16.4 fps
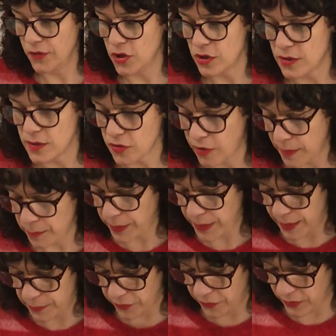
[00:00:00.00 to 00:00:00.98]
used scrap
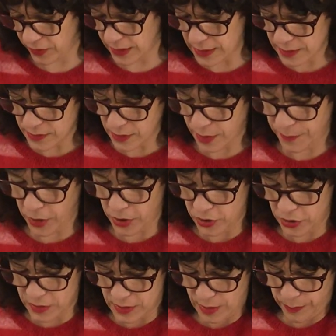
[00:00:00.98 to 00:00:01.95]
paper for this, so I might
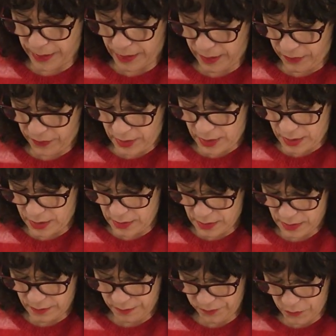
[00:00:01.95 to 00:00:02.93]
use the back of
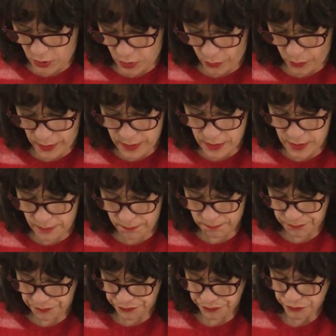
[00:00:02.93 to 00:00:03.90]
these, not waste it.
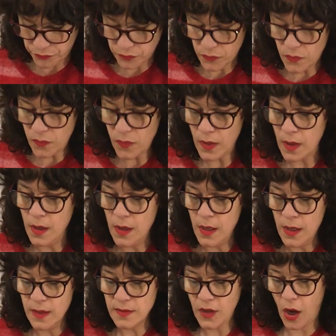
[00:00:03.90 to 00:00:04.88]

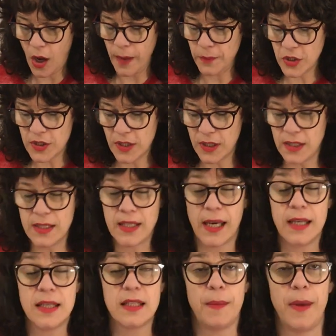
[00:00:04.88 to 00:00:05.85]
So I'm just going to
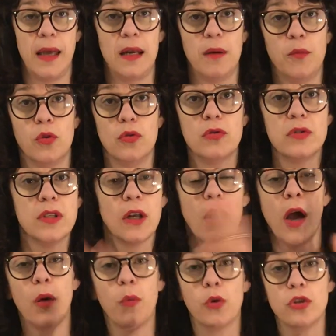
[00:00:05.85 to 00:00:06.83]
say some animals and
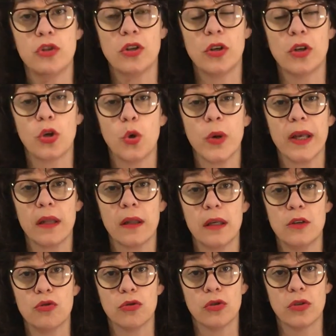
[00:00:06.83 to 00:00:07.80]
I want you to quickly
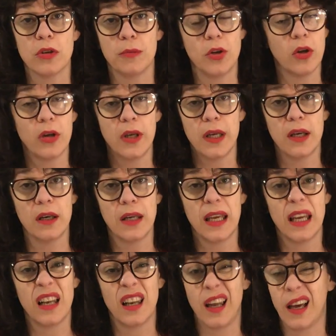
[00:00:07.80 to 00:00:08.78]
draw them. You're only going to
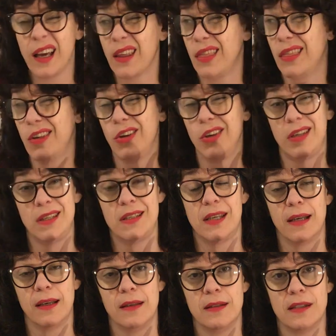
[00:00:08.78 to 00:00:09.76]
get like 30
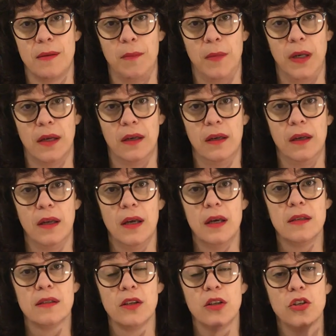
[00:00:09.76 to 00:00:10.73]
seconds a minute,
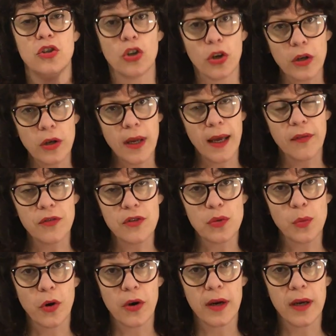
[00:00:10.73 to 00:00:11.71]
so you don't have to
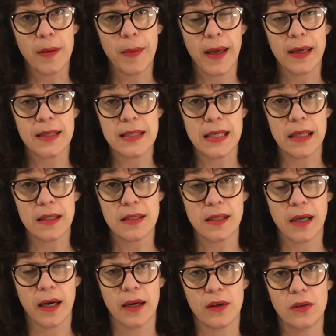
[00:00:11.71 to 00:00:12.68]
worry about
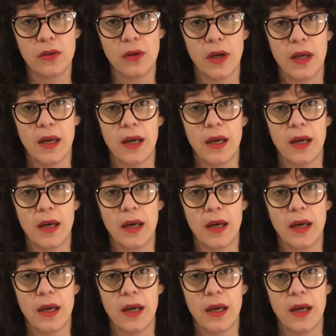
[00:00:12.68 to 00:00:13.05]
detail.